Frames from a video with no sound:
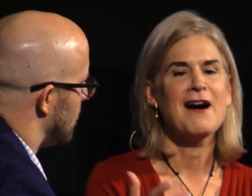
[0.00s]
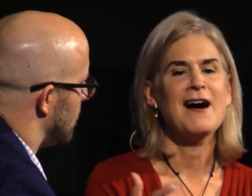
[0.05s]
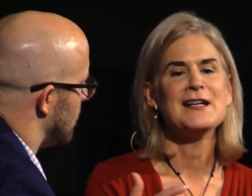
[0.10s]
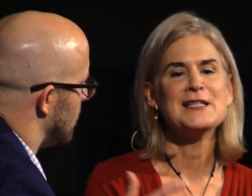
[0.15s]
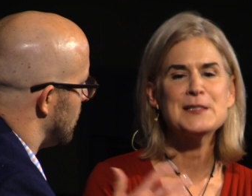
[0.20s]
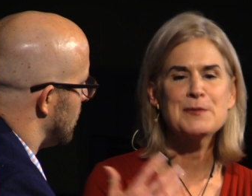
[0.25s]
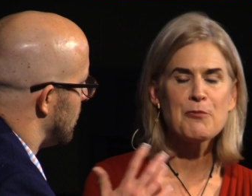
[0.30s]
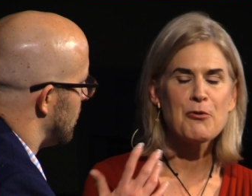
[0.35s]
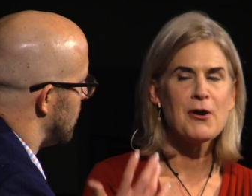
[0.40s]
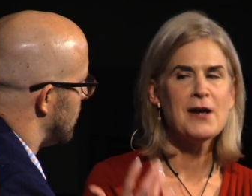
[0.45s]

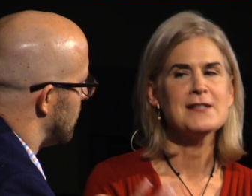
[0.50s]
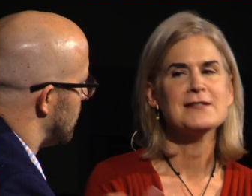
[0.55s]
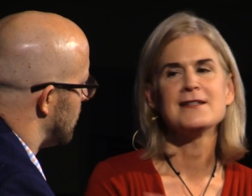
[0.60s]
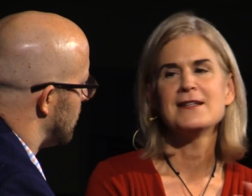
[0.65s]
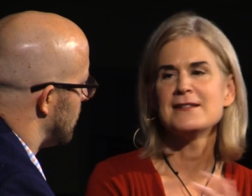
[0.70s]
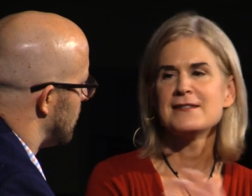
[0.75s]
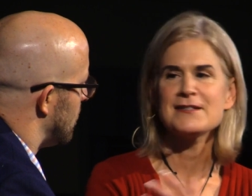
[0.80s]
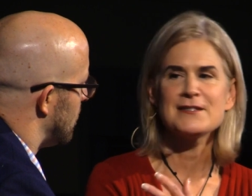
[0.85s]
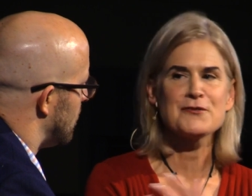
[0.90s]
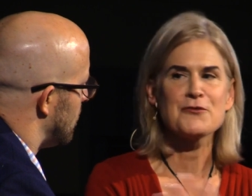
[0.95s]
God's
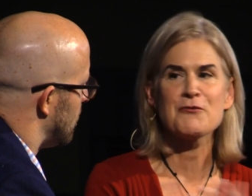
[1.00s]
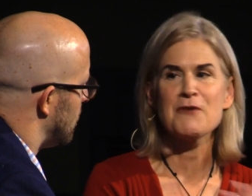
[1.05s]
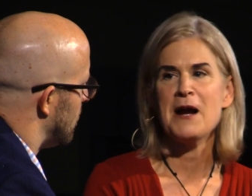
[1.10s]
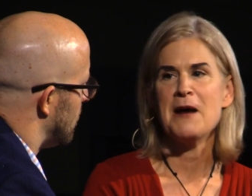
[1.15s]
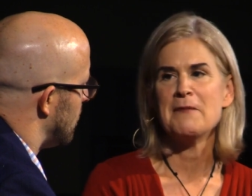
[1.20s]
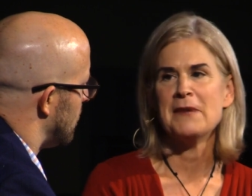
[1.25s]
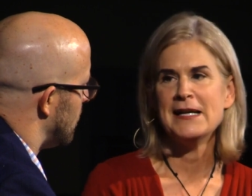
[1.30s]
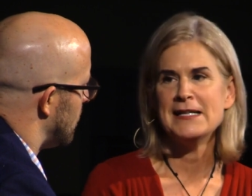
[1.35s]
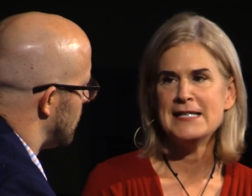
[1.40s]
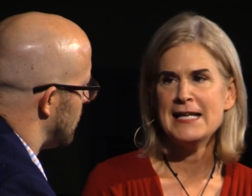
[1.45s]
presence
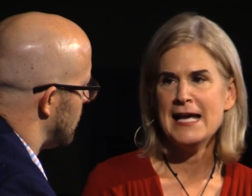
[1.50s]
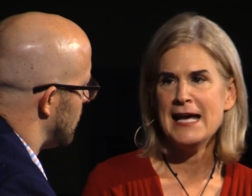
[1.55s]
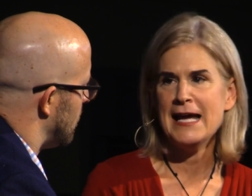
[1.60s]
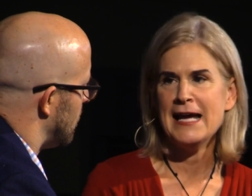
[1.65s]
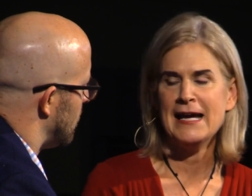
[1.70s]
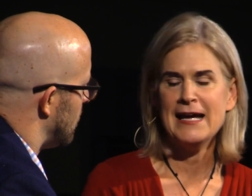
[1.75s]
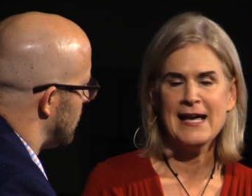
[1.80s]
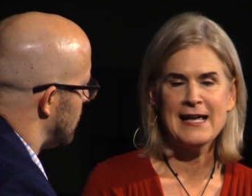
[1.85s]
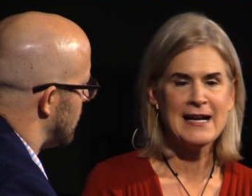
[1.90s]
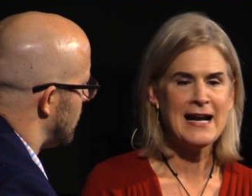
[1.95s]
throughout my
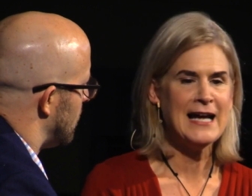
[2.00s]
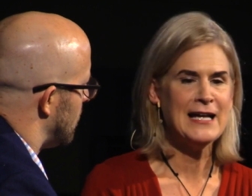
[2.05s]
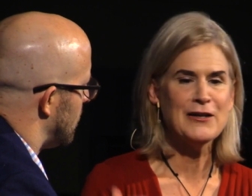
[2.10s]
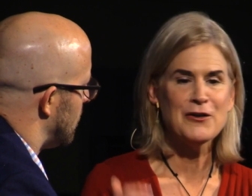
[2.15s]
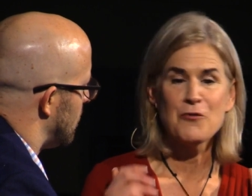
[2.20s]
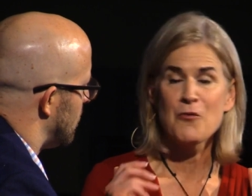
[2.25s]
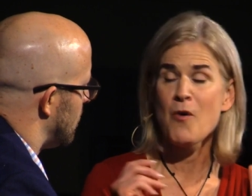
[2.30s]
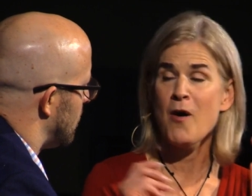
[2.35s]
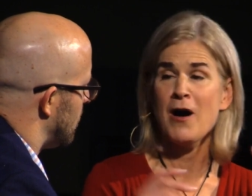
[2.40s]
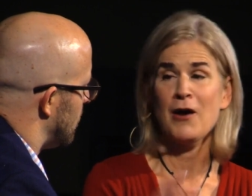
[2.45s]
day, and I
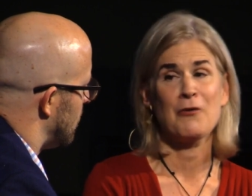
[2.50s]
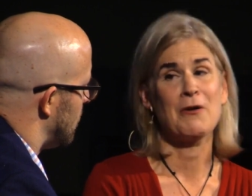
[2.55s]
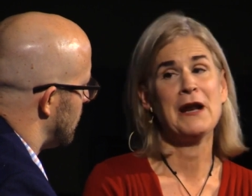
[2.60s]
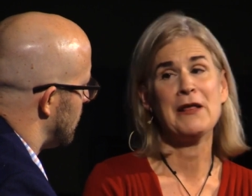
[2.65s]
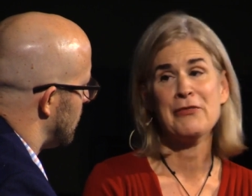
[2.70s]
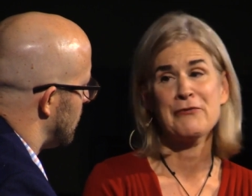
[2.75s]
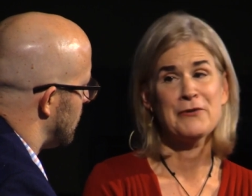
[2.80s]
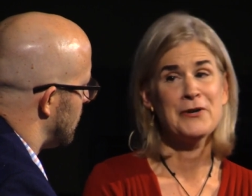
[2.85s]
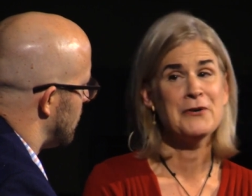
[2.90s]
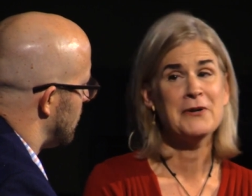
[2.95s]
can walk
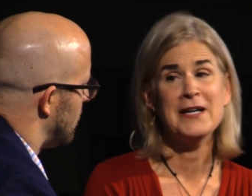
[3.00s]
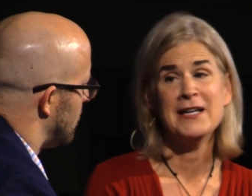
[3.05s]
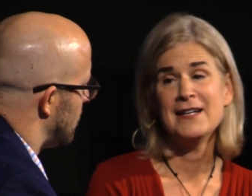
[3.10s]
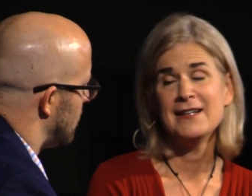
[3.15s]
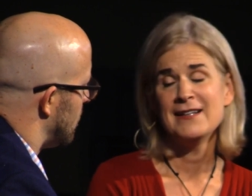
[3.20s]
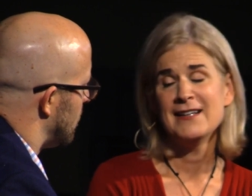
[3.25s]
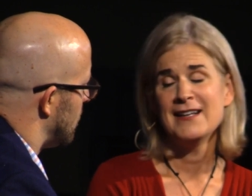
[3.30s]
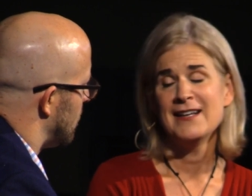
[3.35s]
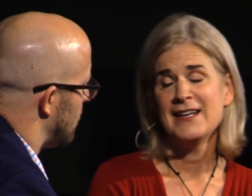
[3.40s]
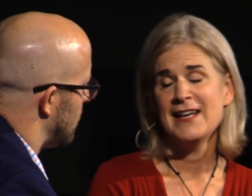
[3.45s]
right through it
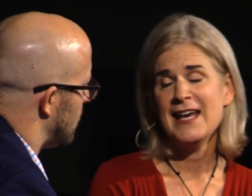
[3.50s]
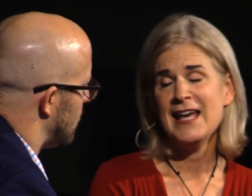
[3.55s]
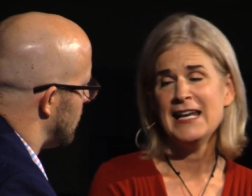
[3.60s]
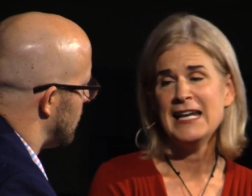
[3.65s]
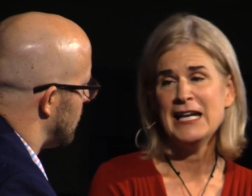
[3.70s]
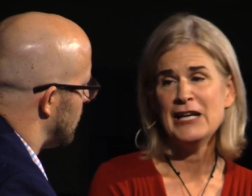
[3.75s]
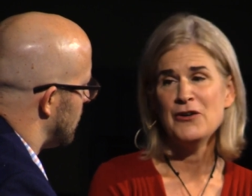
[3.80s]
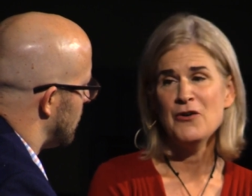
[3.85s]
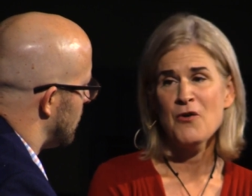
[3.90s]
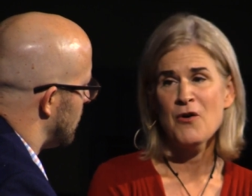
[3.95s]

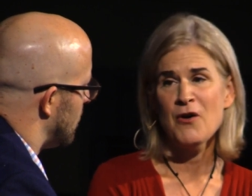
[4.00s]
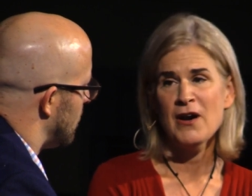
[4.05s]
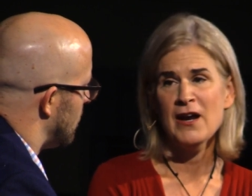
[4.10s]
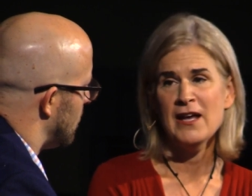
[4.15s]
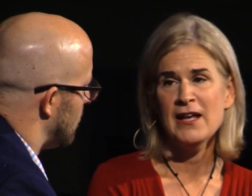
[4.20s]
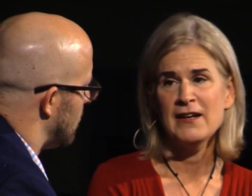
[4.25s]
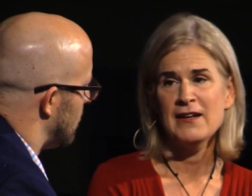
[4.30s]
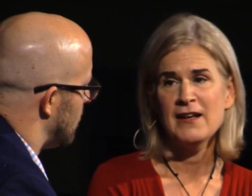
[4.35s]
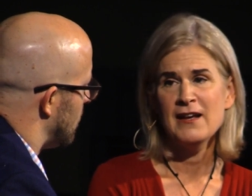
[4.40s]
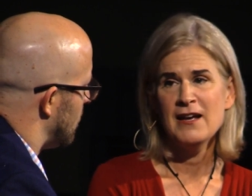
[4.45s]
and ignore
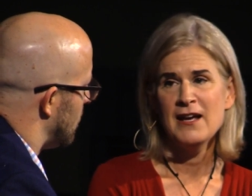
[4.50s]
it.